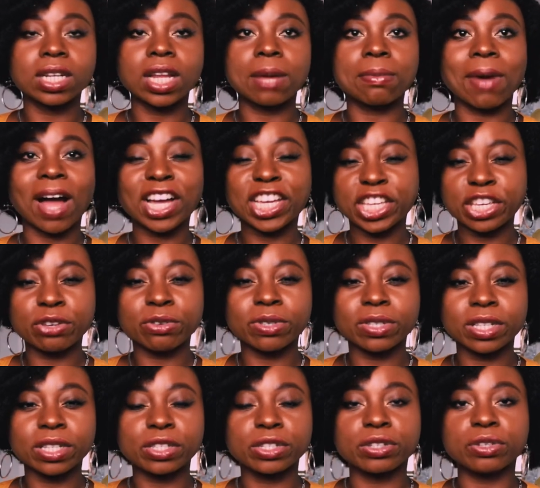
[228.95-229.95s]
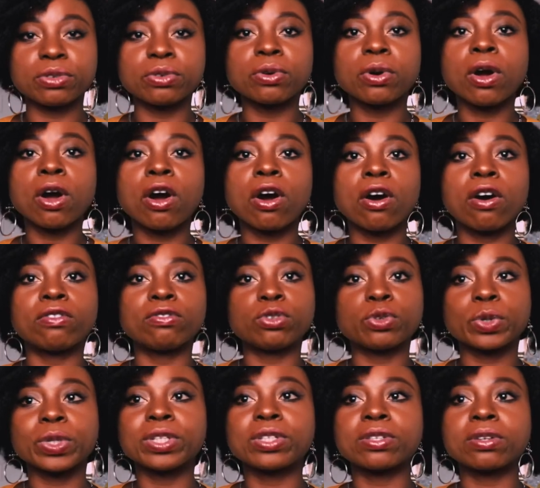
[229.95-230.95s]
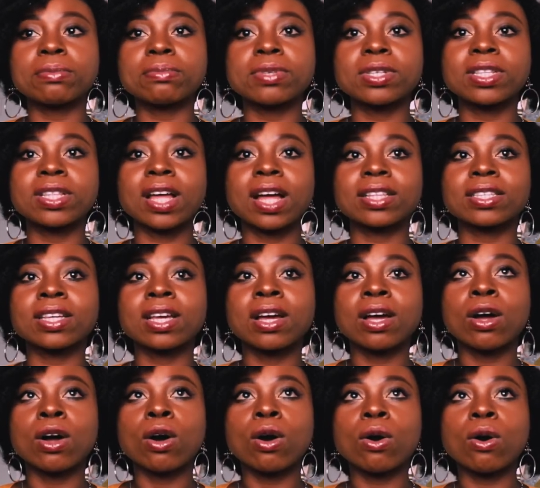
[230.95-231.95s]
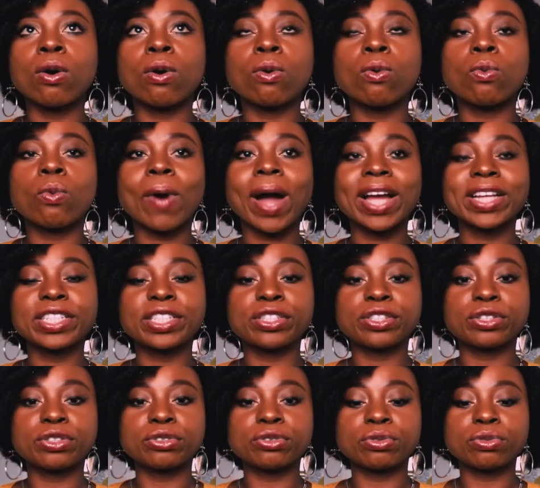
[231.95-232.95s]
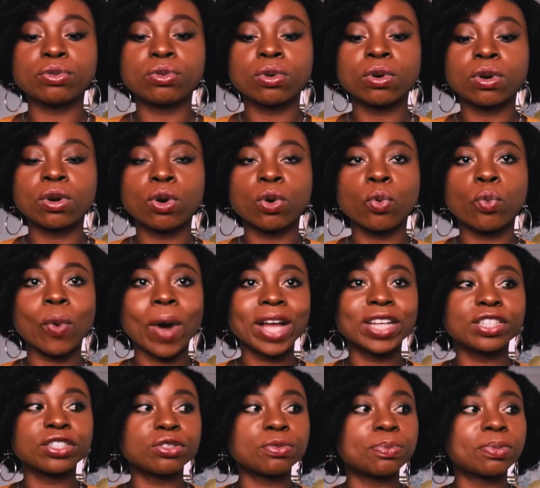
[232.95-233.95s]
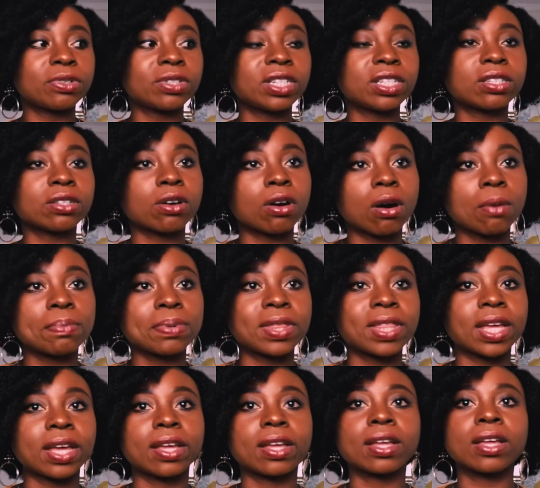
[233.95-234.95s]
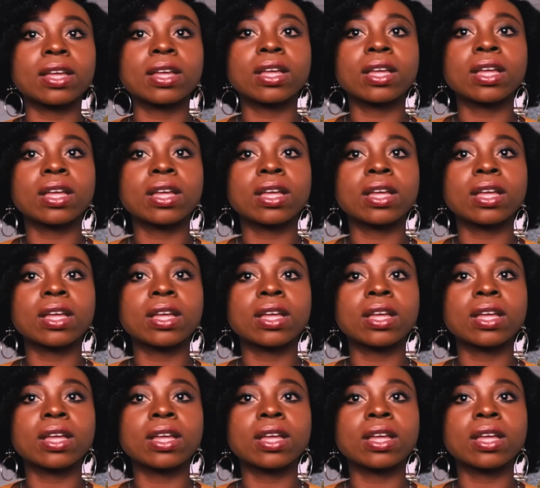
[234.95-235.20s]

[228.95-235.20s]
um, accuses you of doing something that oh why did you why did you put this cup there